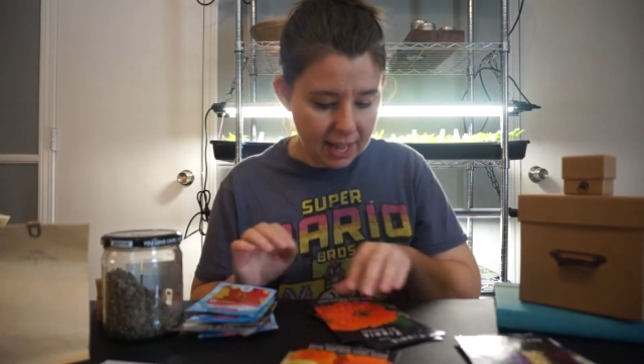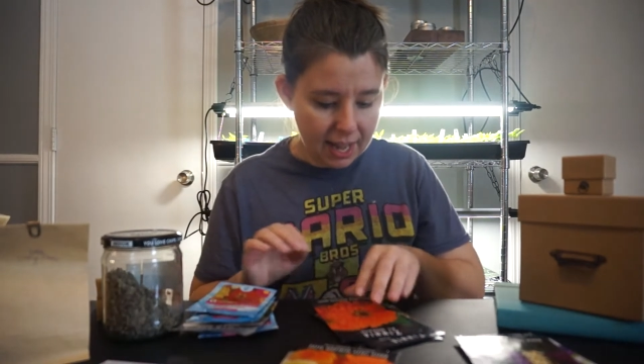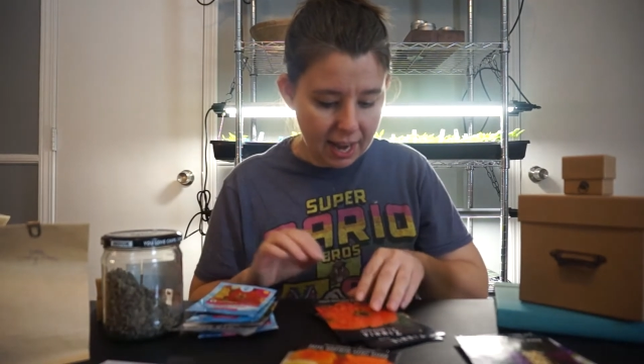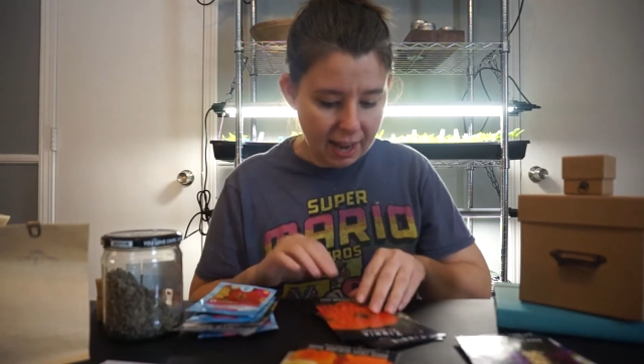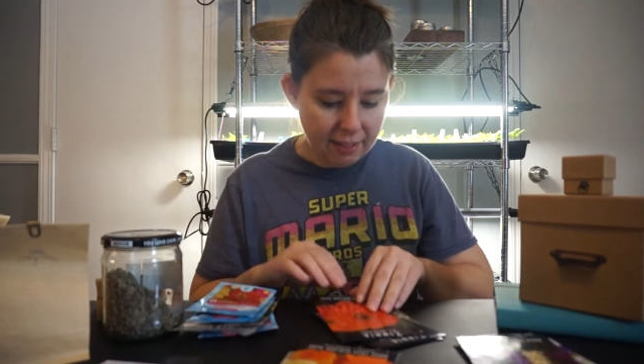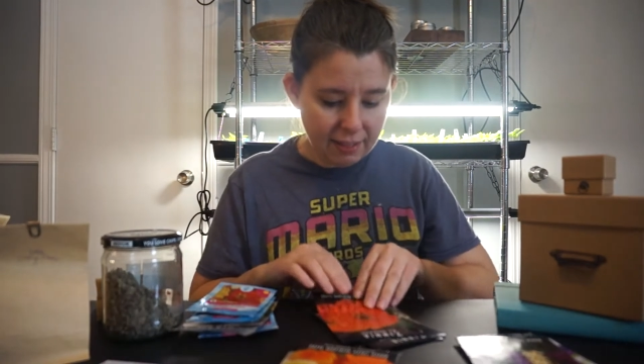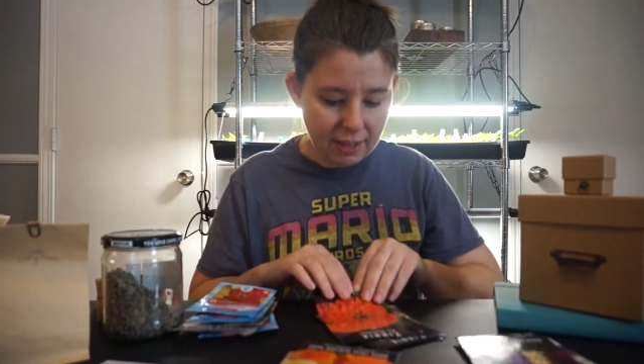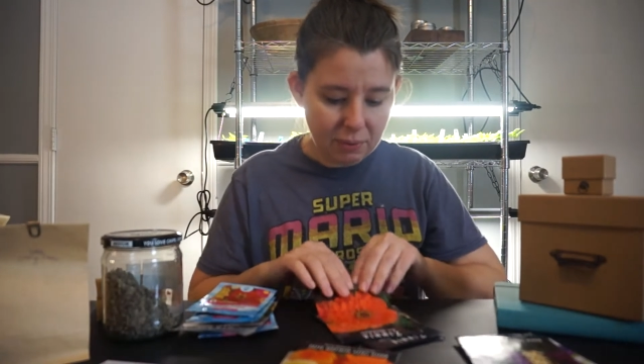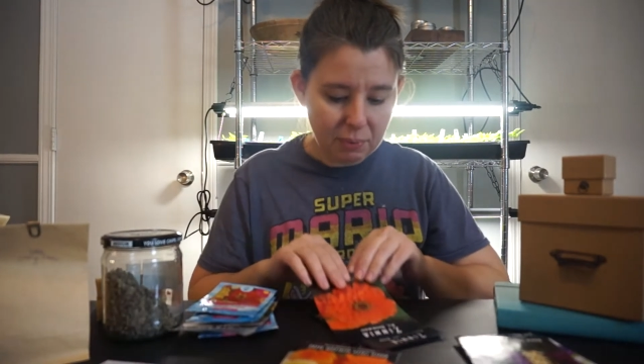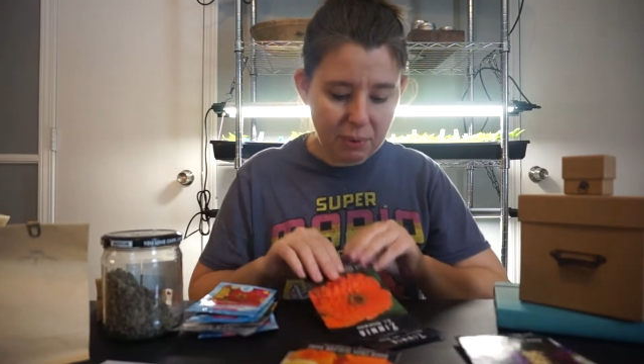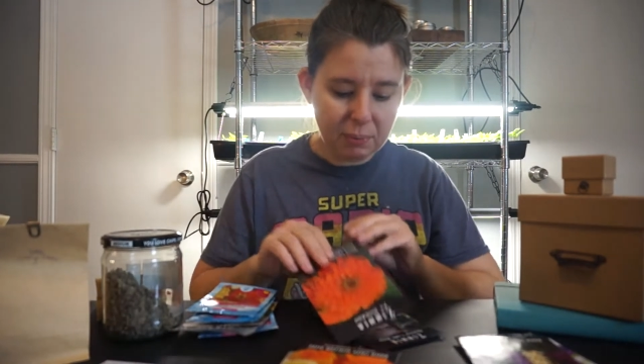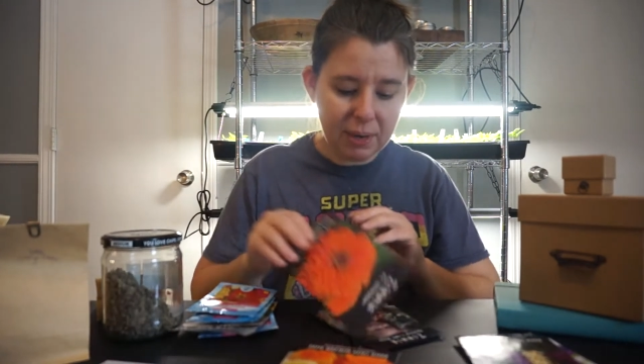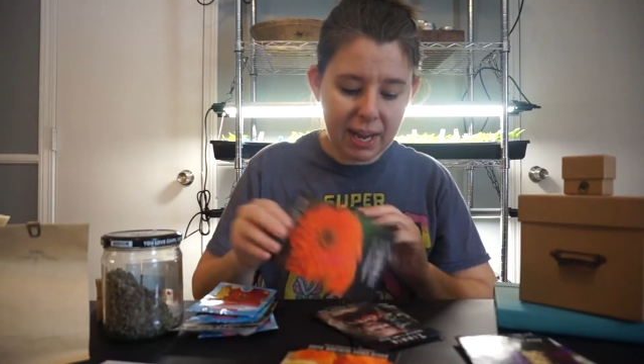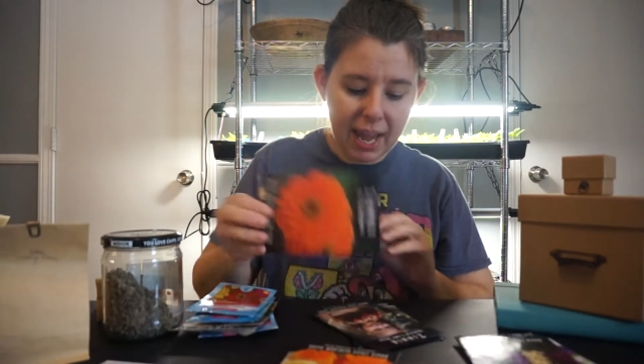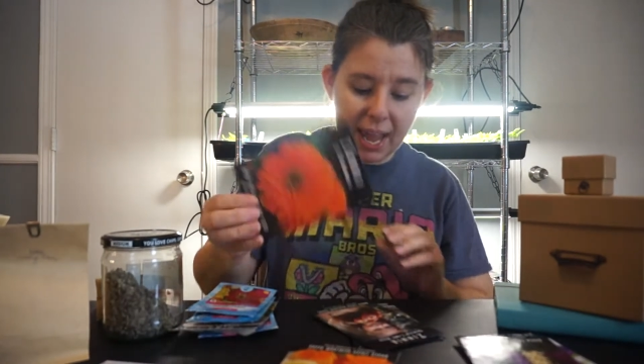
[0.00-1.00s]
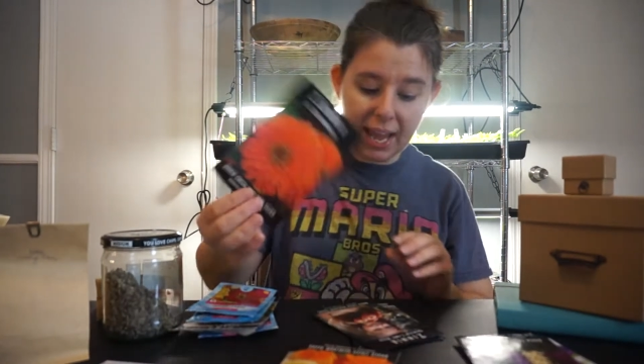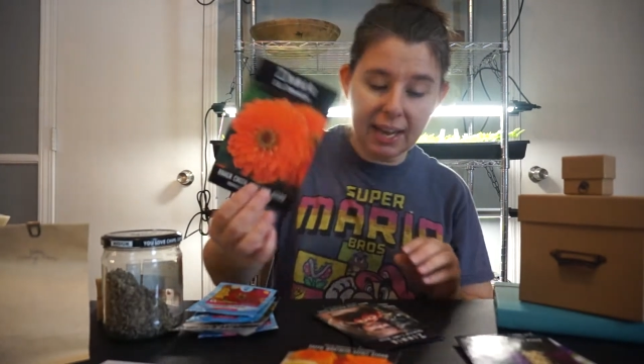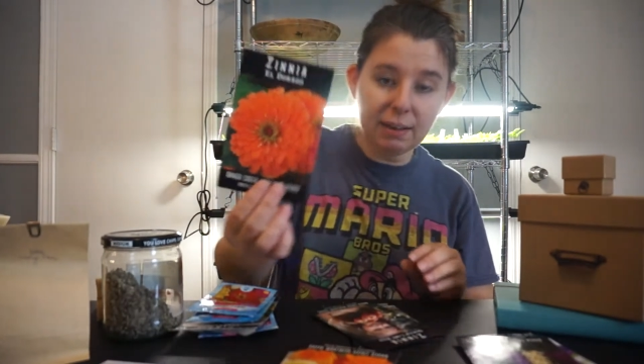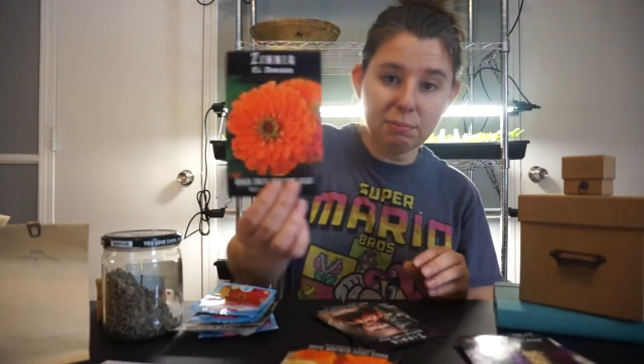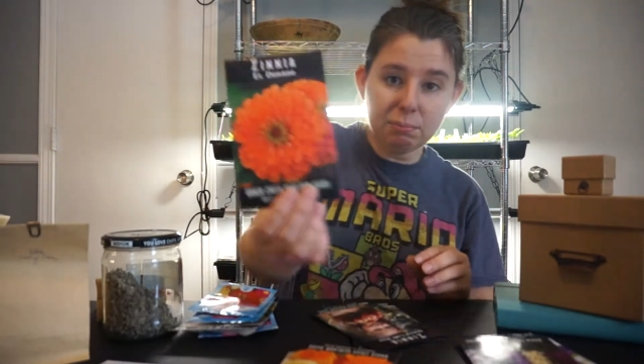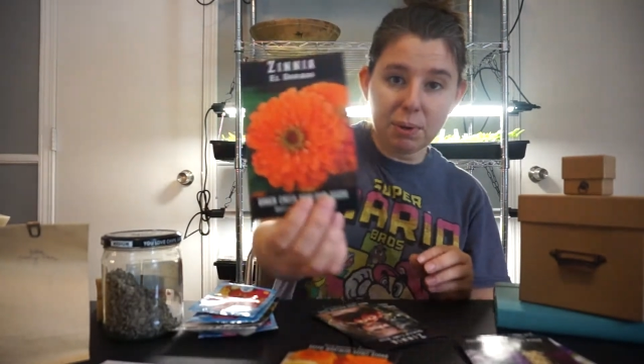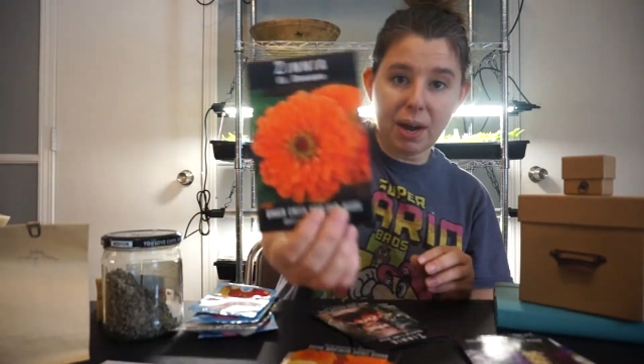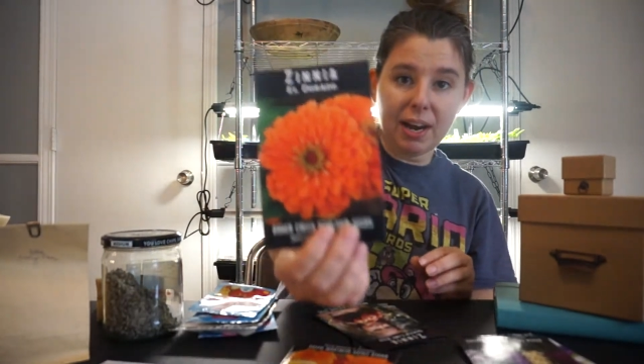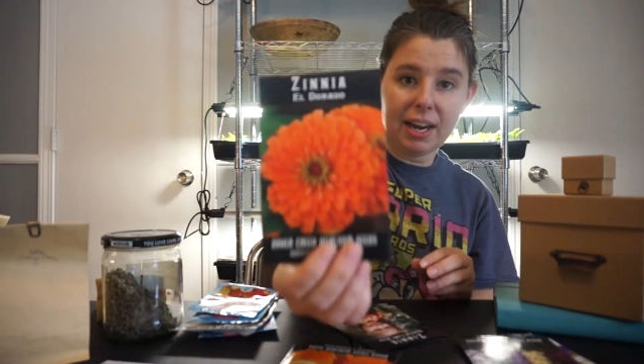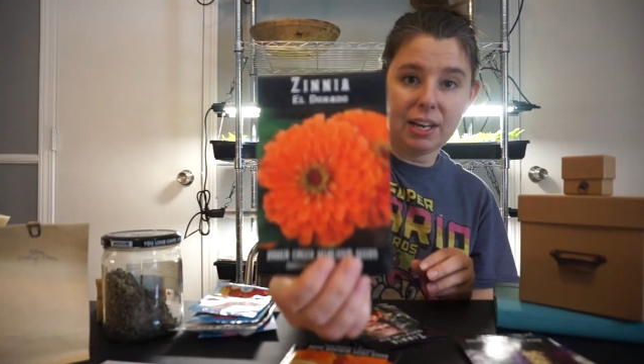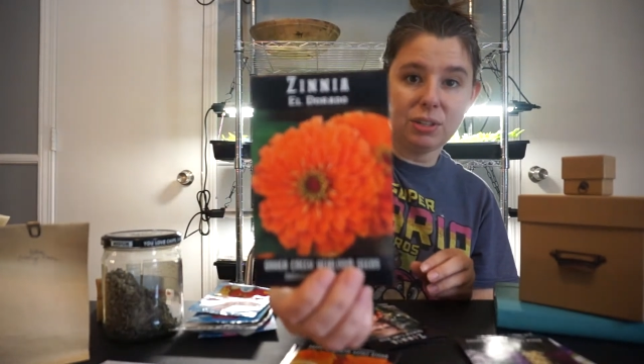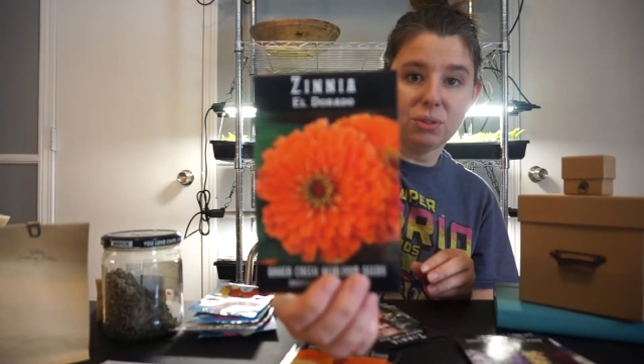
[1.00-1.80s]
And then we went ahead and bought a